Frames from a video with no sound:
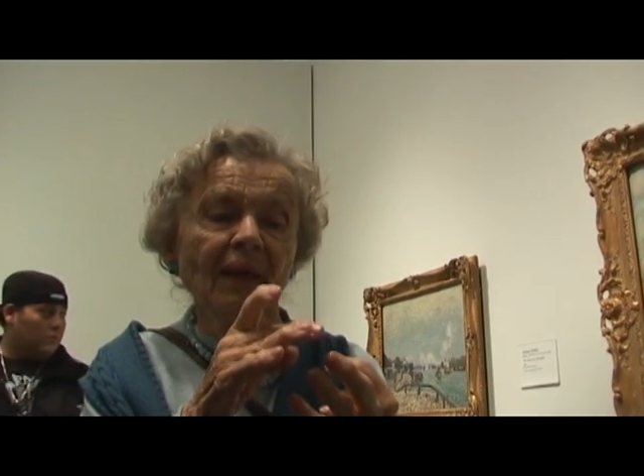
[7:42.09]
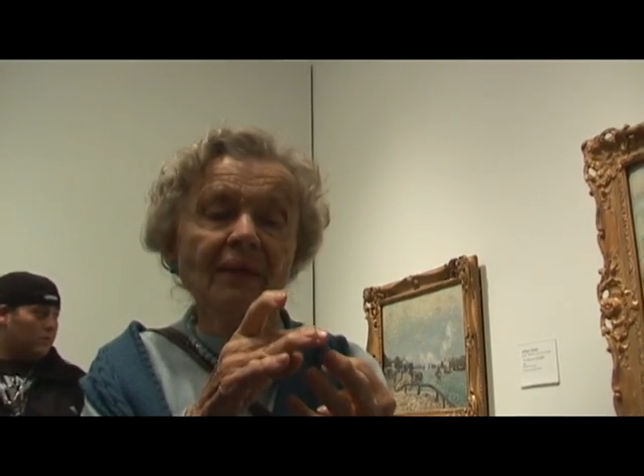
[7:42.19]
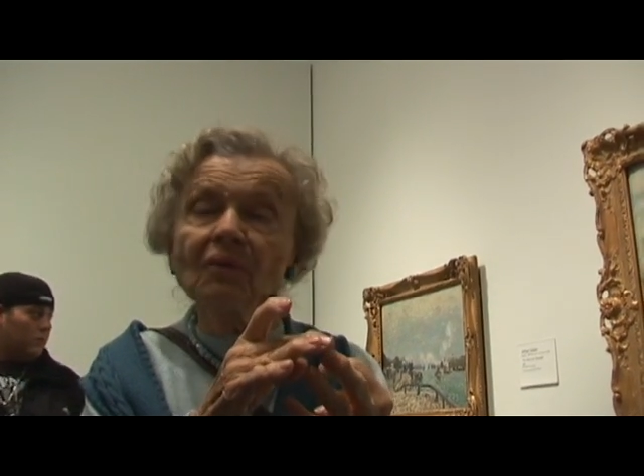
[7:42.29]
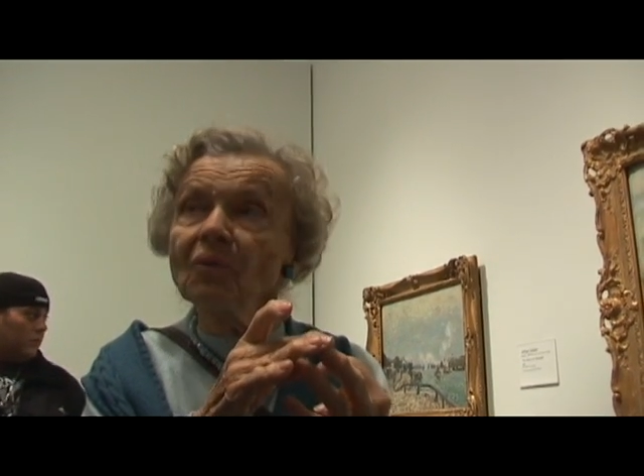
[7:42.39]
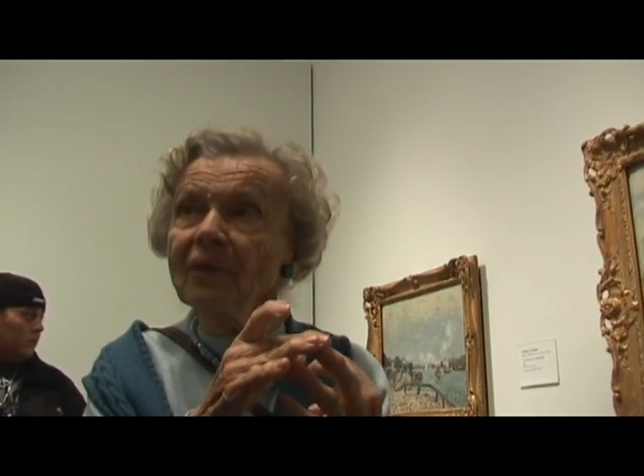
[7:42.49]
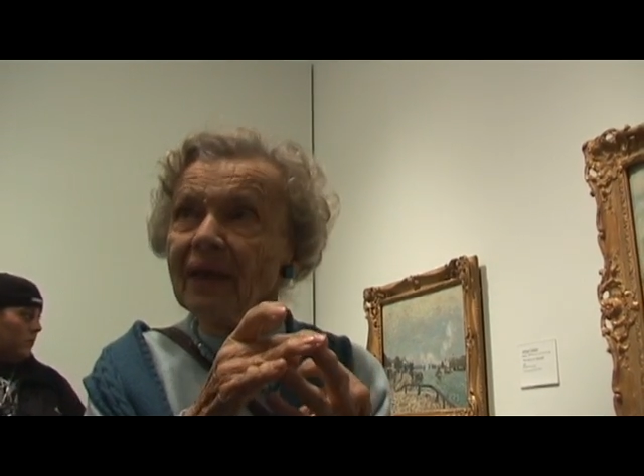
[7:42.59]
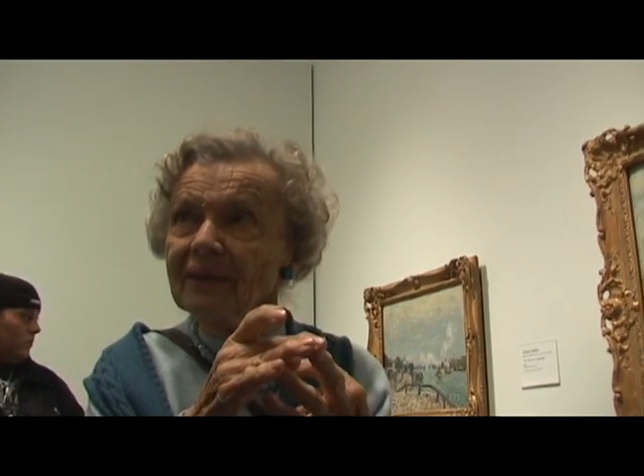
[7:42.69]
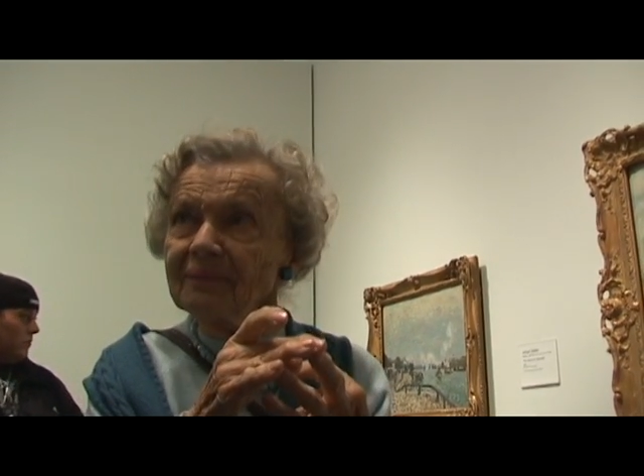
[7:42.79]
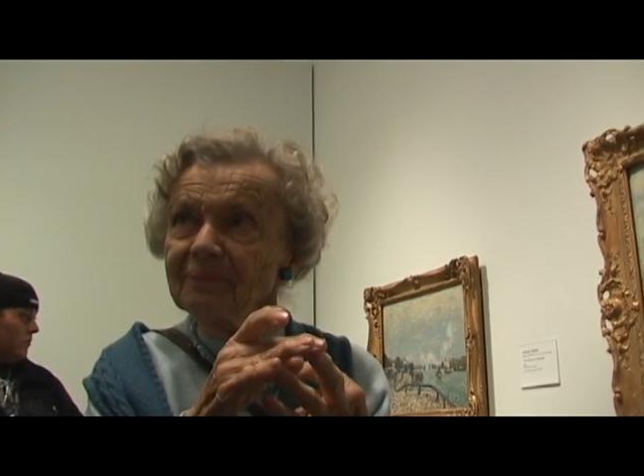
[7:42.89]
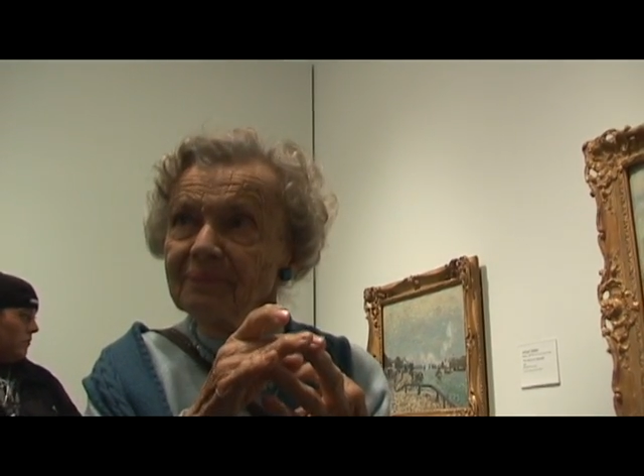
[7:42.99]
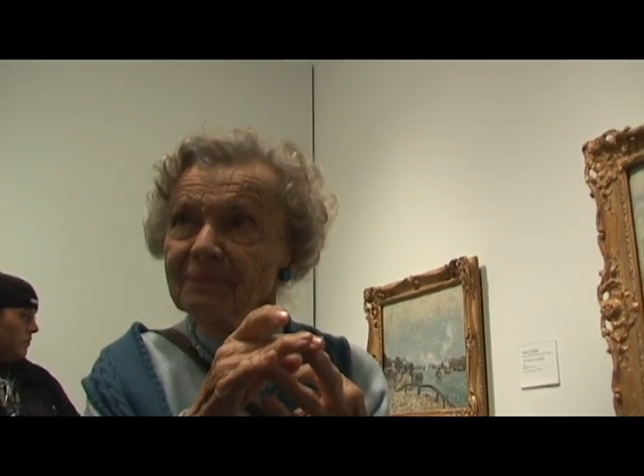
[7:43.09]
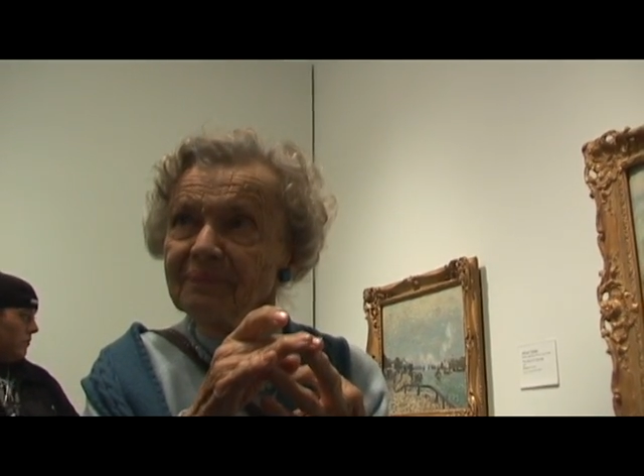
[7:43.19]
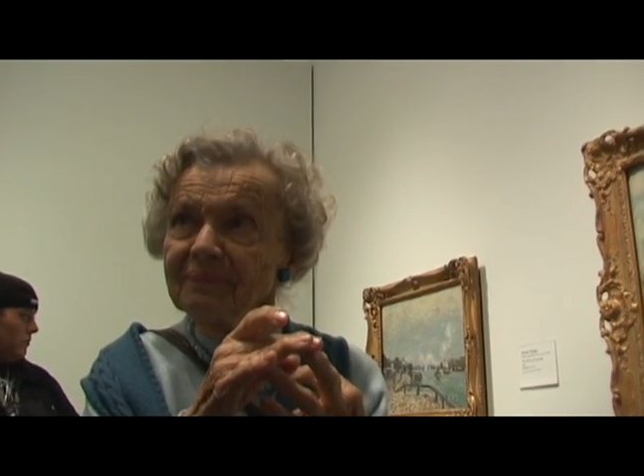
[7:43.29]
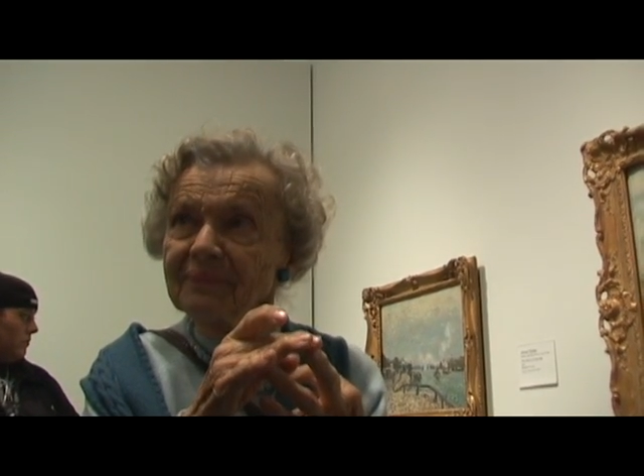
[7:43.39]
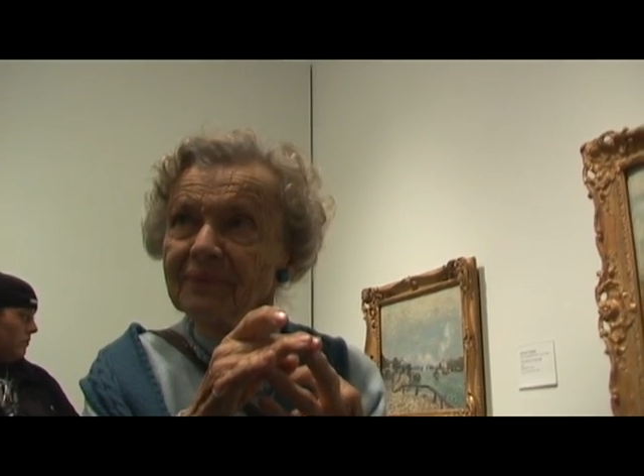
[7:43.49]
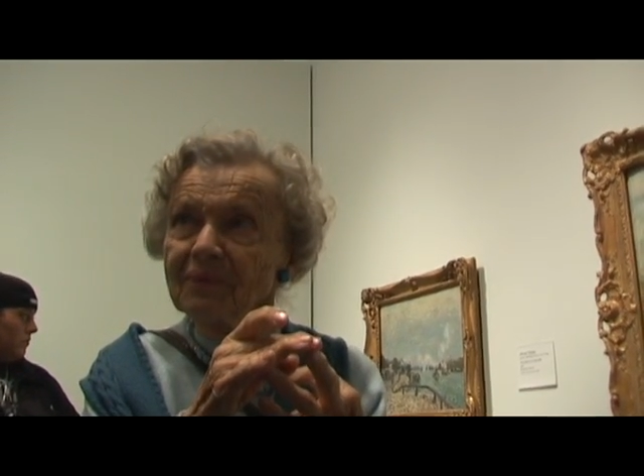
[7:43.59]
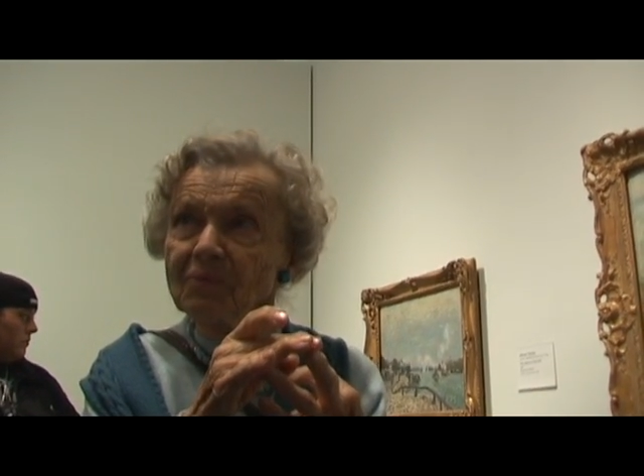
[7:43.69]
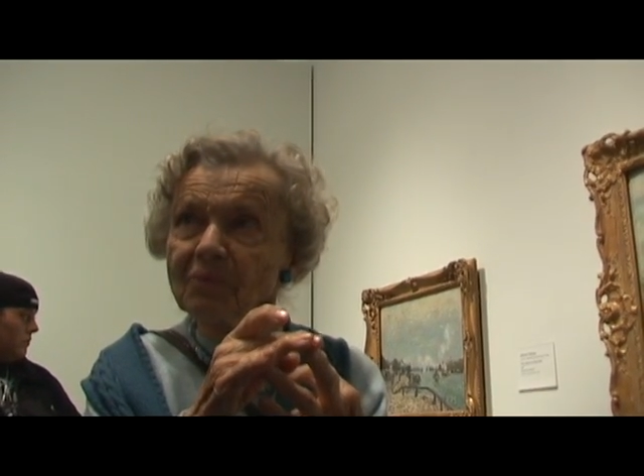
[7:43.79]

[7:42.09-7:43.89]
and Gauguin, who